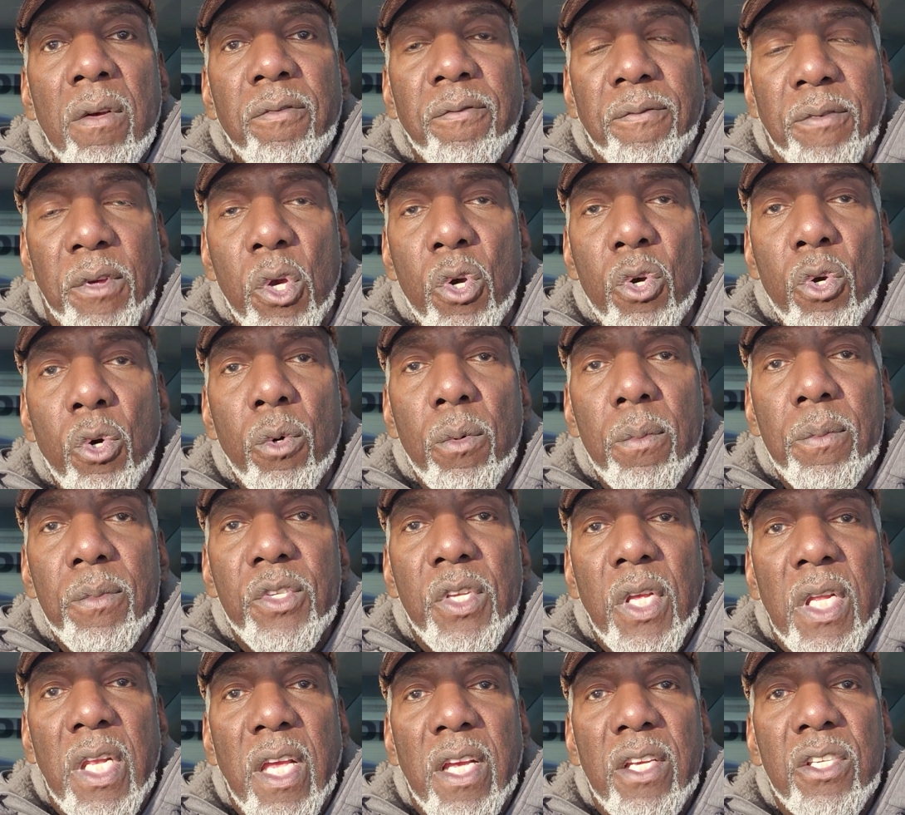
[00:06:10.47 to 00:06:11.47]

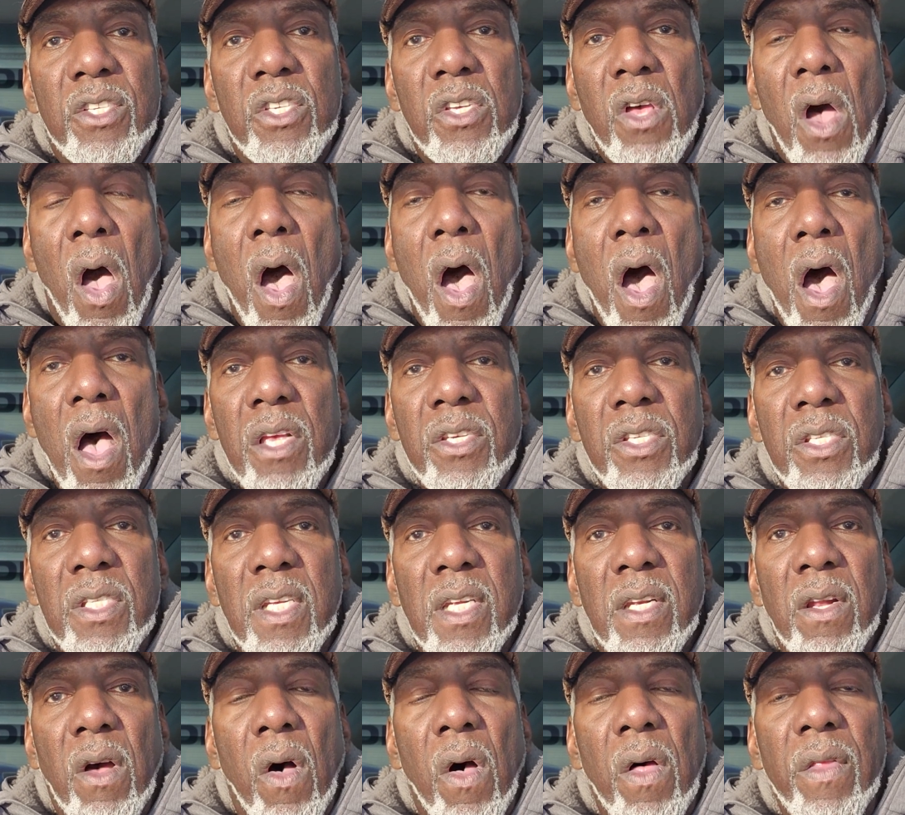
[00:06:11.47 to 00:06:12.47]
fumes and exhaust
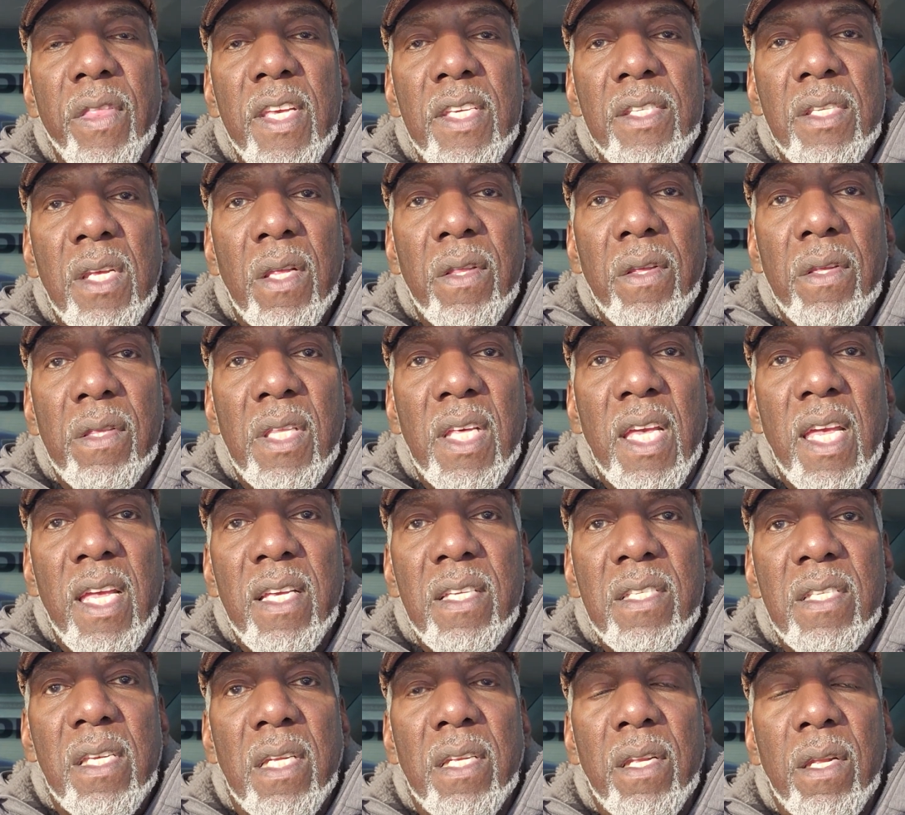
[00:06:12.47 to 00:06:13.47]
and all these other
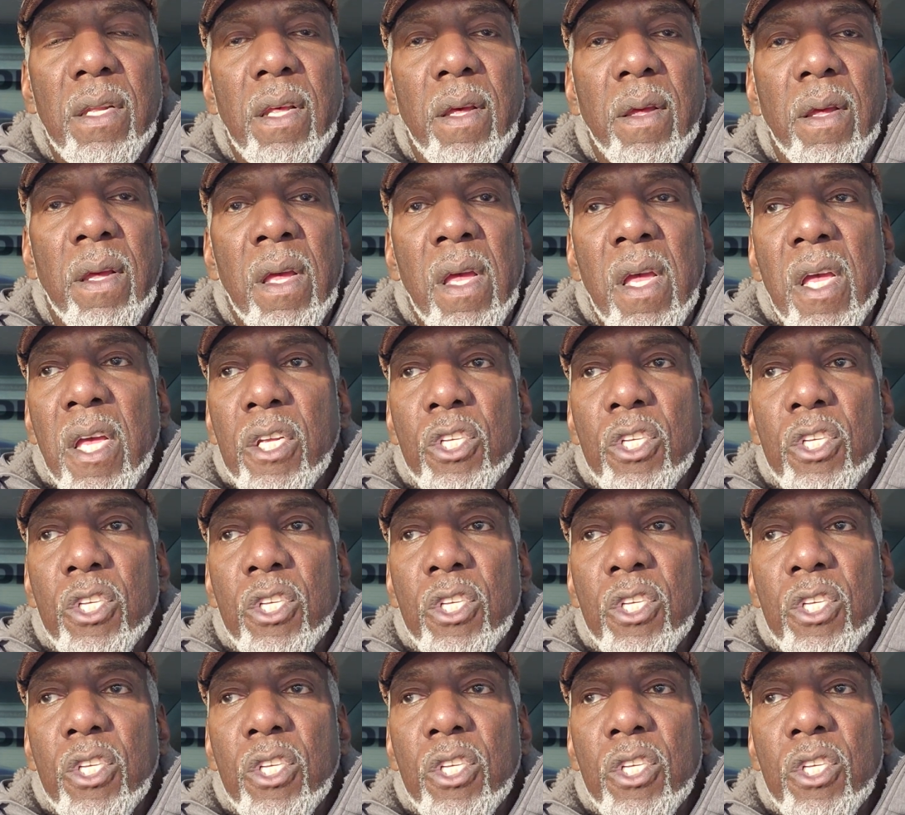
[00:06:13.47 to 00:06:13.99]
things and the